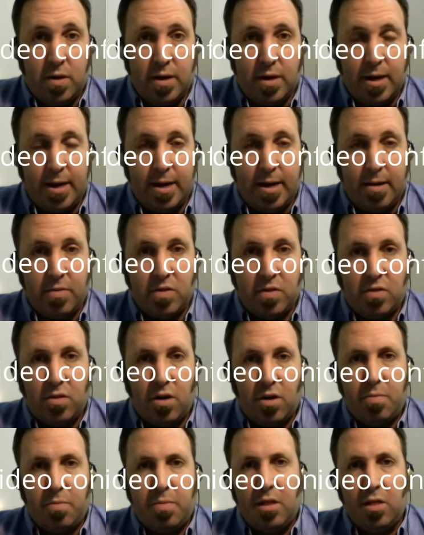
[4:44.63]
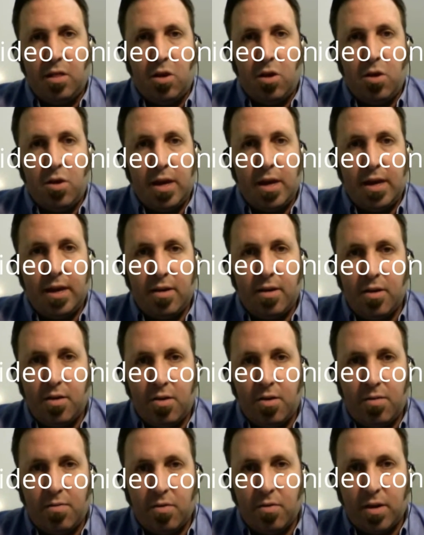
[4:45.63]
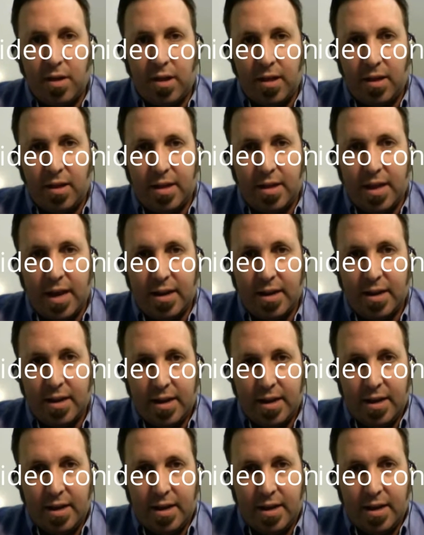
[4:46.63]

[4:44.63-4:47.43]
It's not a big learning curve or anything like that.